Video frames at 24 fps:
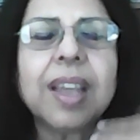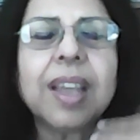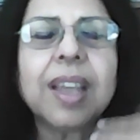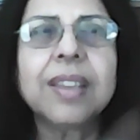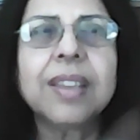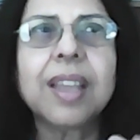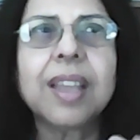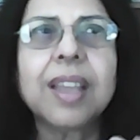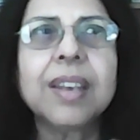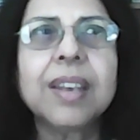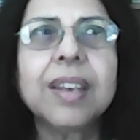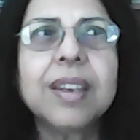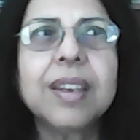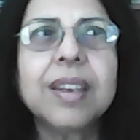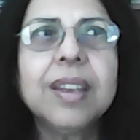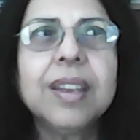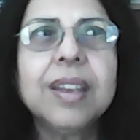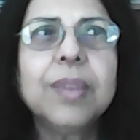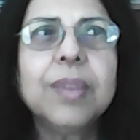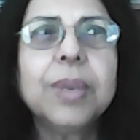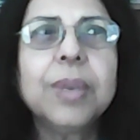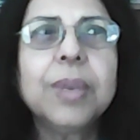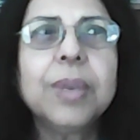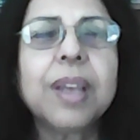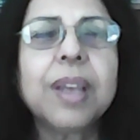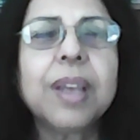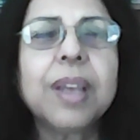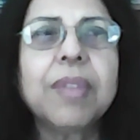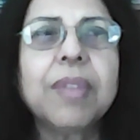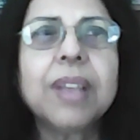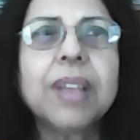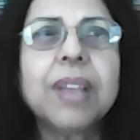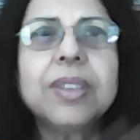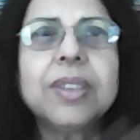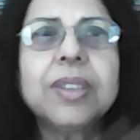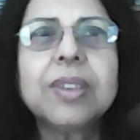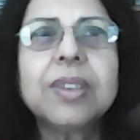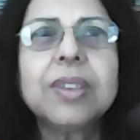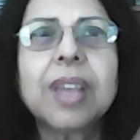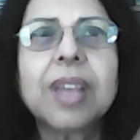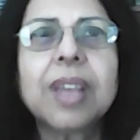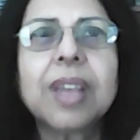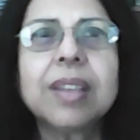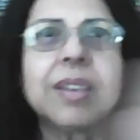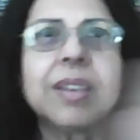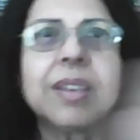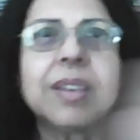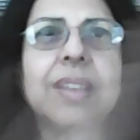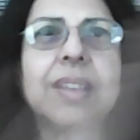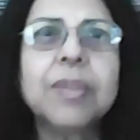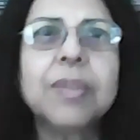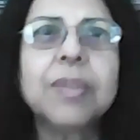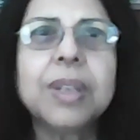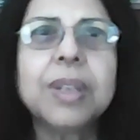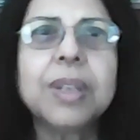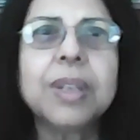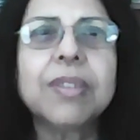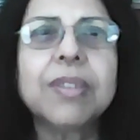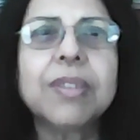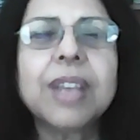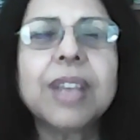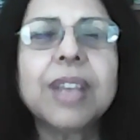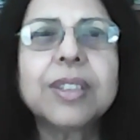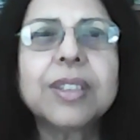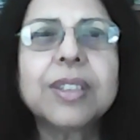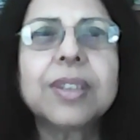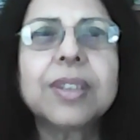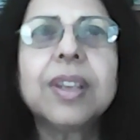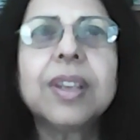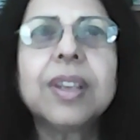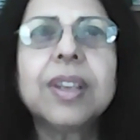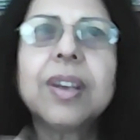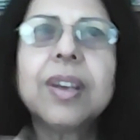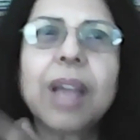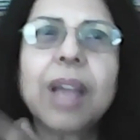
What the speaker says: and then we'd have lunch together. Then we'd rest.